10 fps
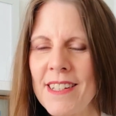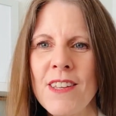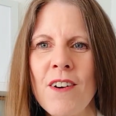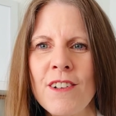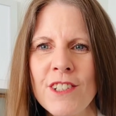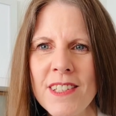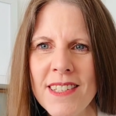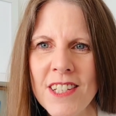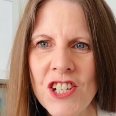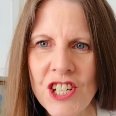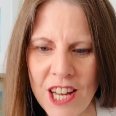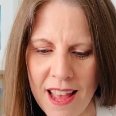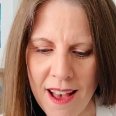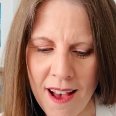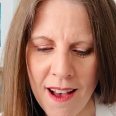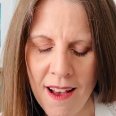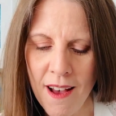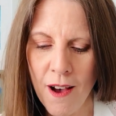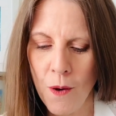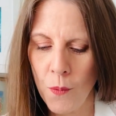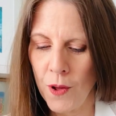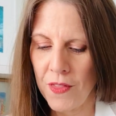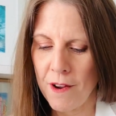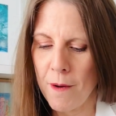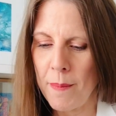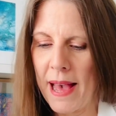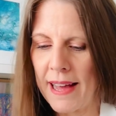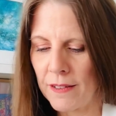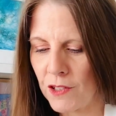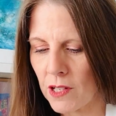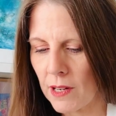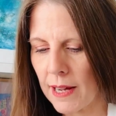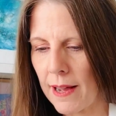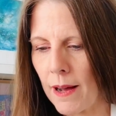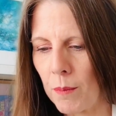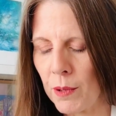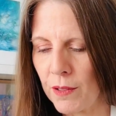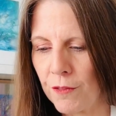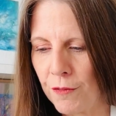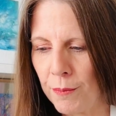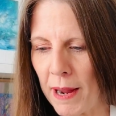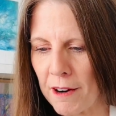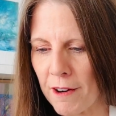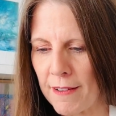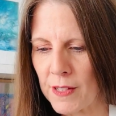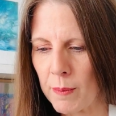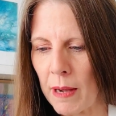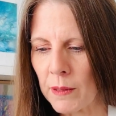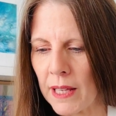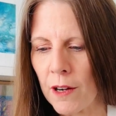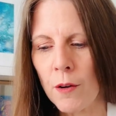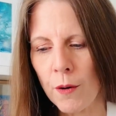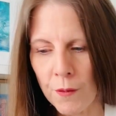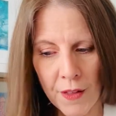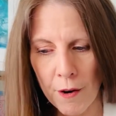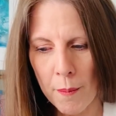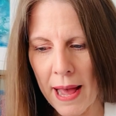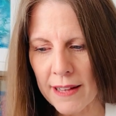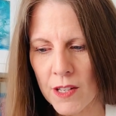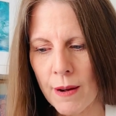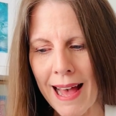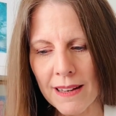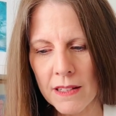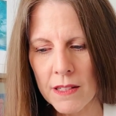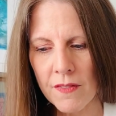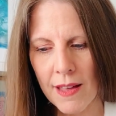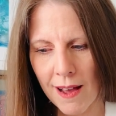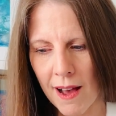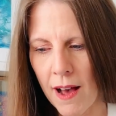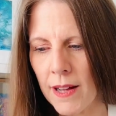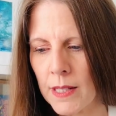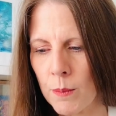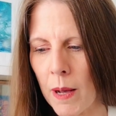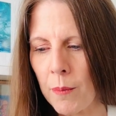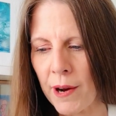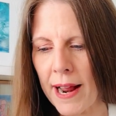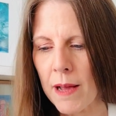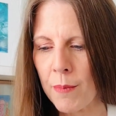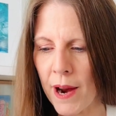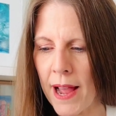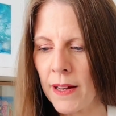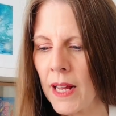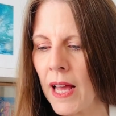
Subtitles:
So I'll just share what they're about. I've just got a couple of paragraphs about what they're about. So Atlas of the Heart is by Brené Brown.